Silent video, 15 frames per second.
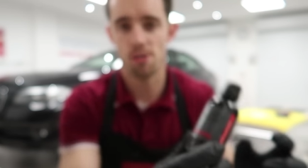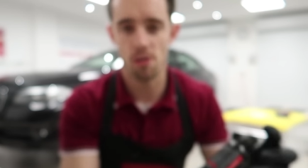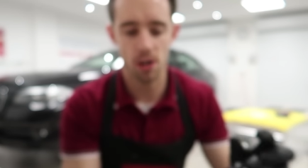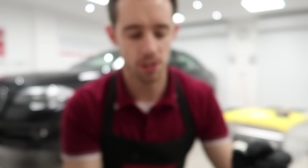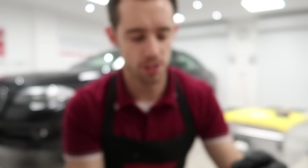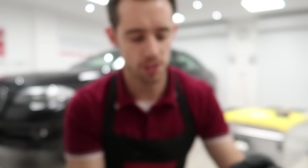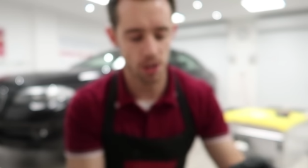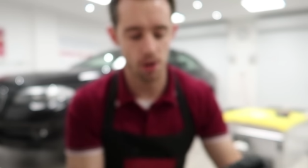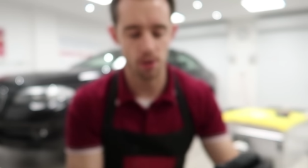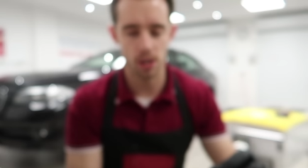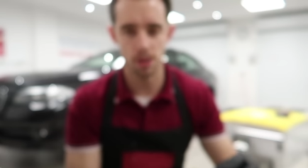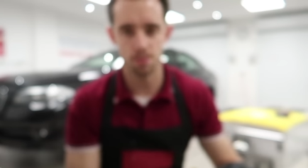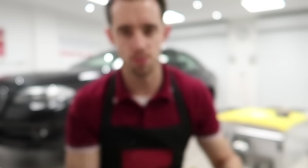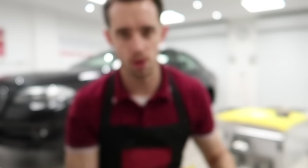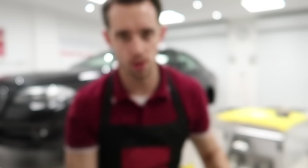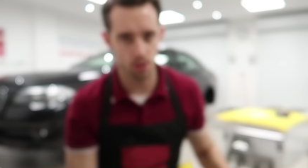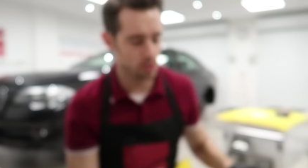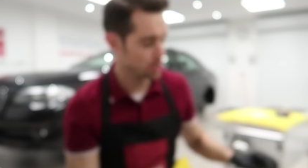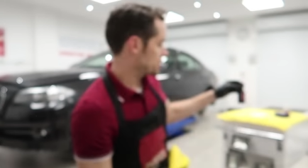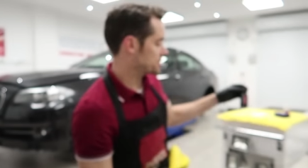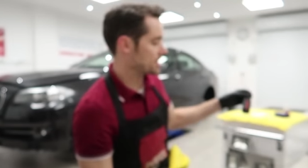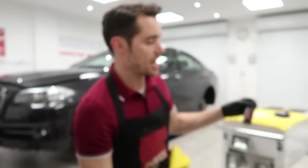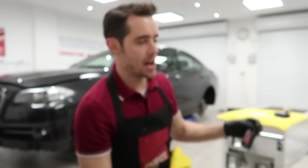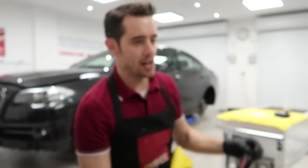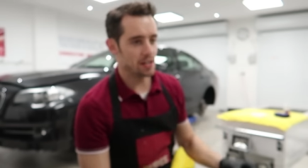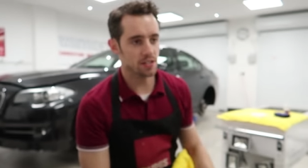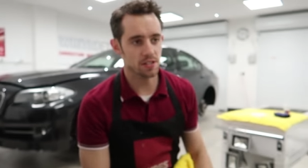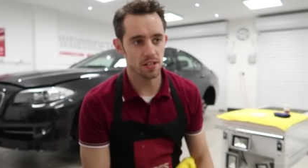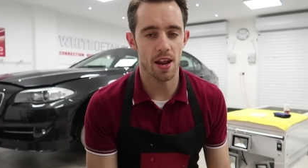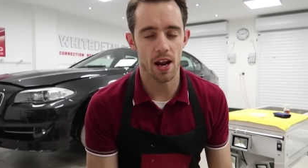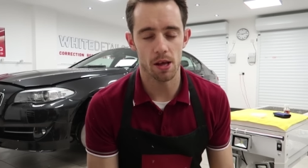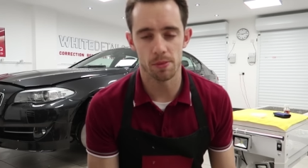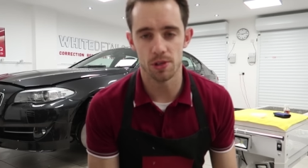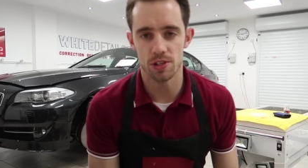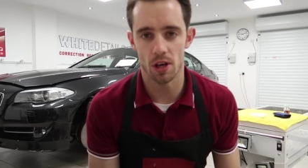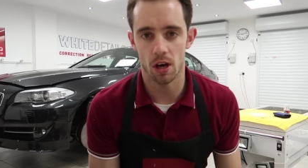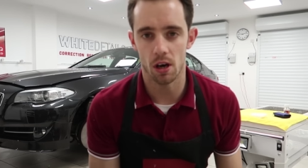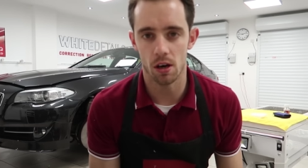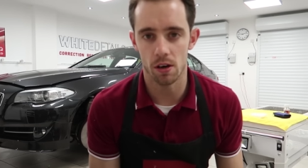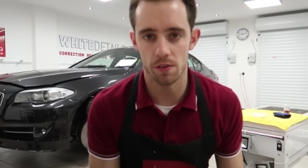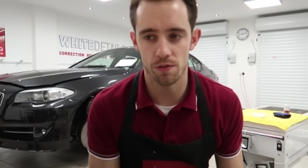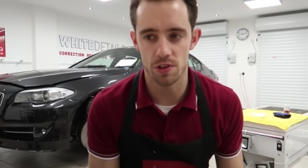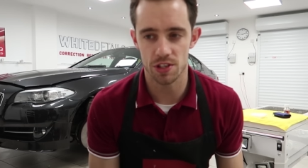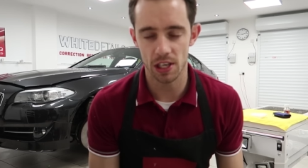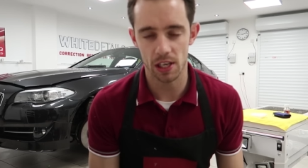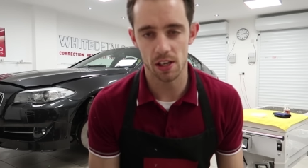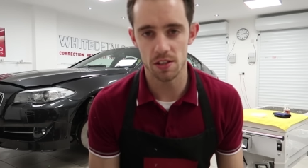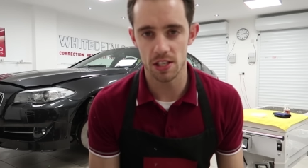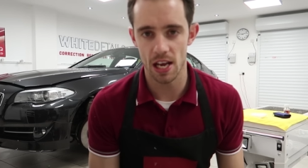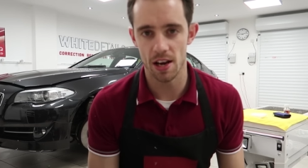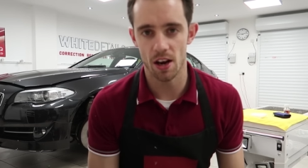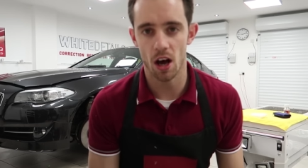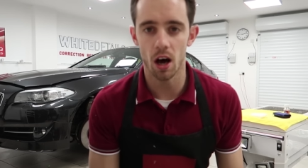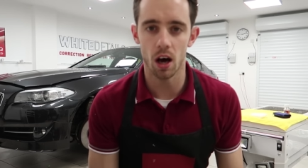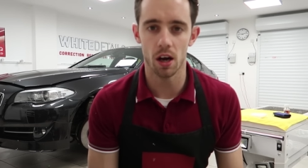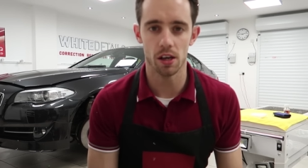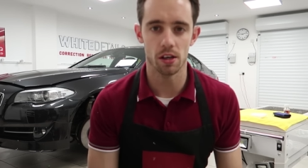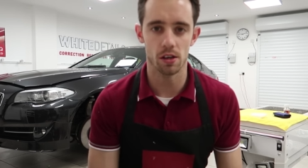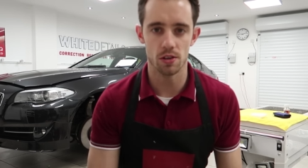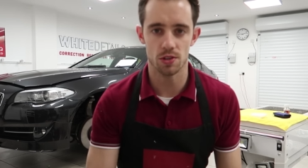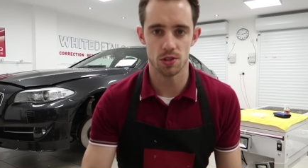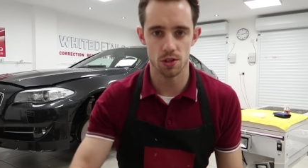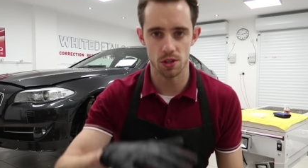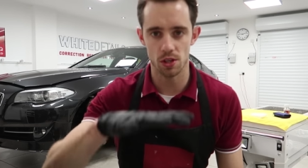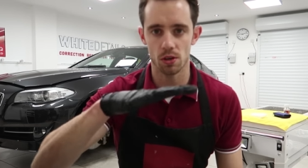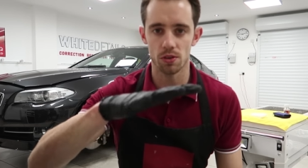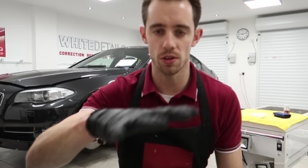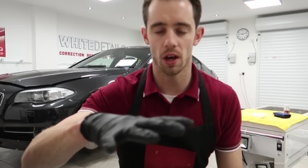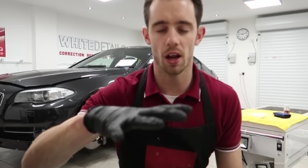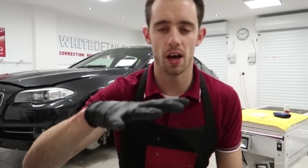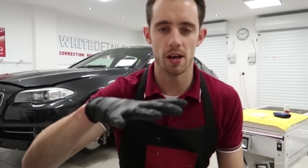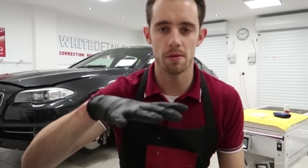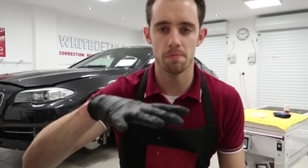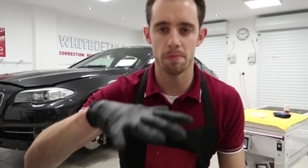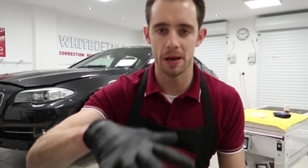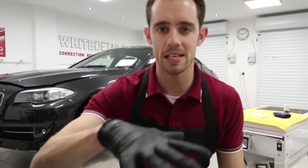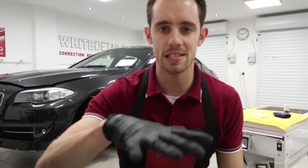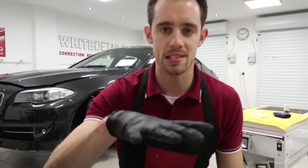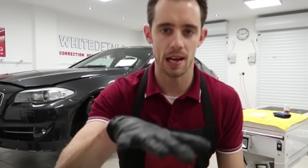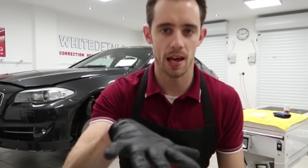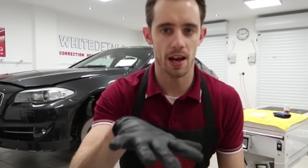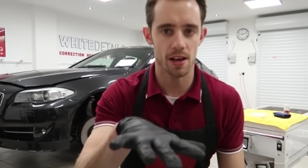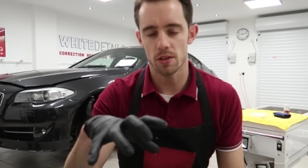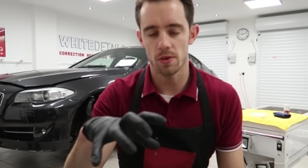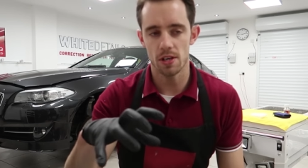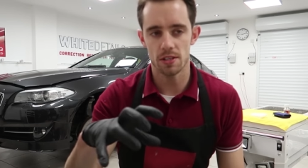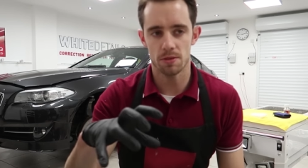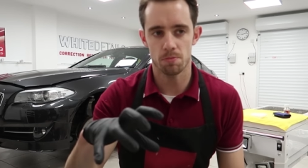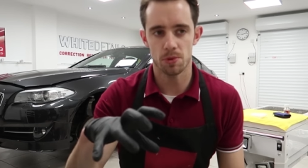accredited only product. This adds an element of resilience and hardiness to the underlying base layer. So it's